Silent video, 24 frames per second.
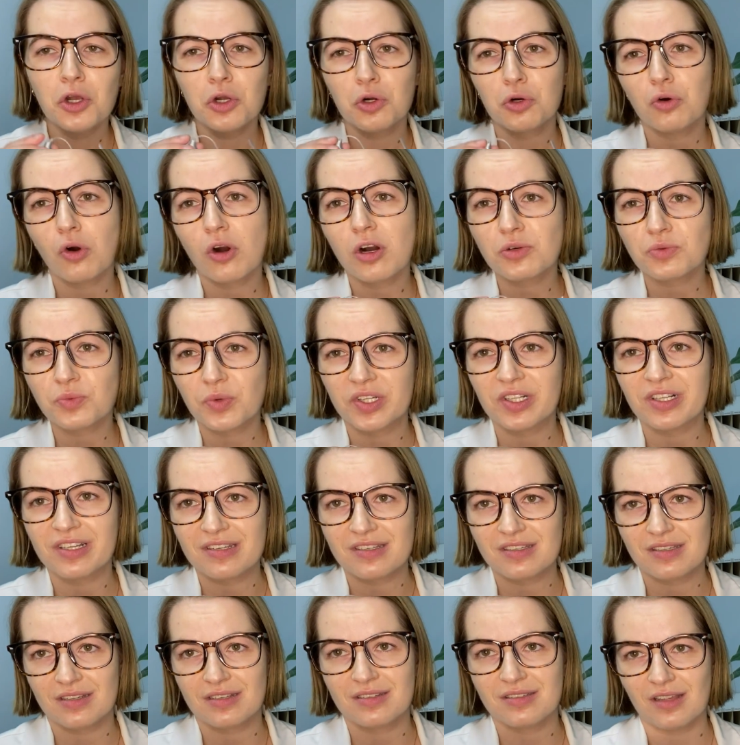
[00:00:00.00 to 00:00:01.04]
who are really
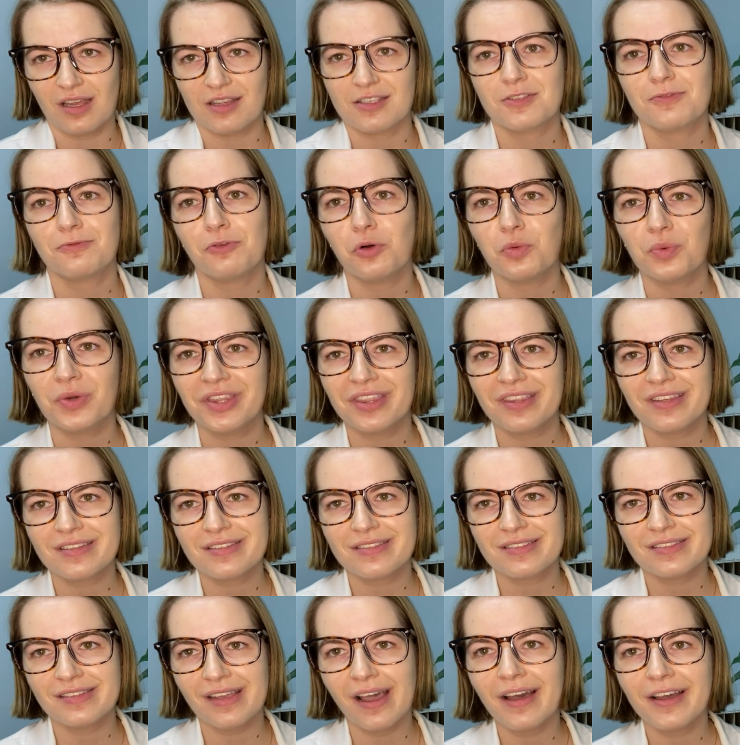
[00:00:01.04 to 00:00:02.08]
successful with this
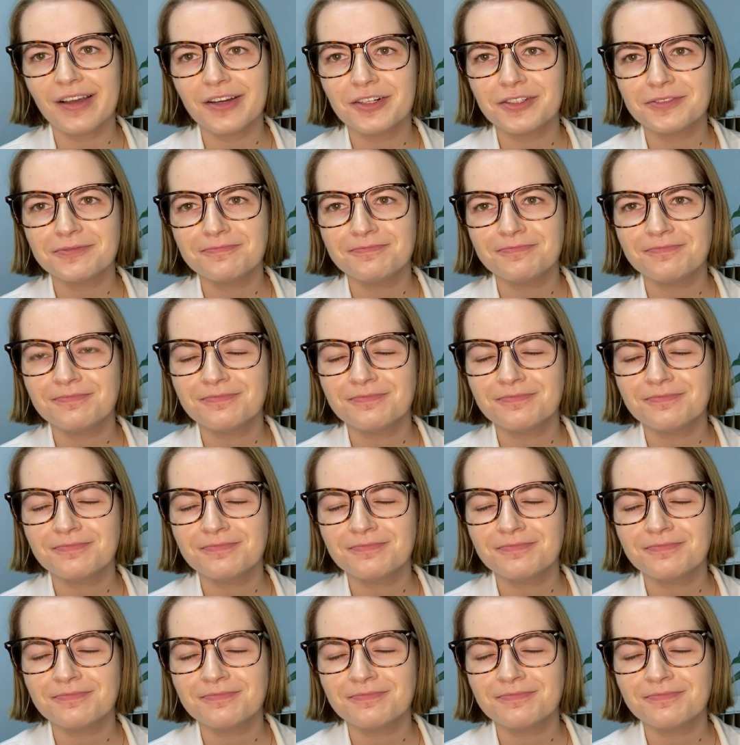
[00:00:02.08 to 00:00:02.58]
style.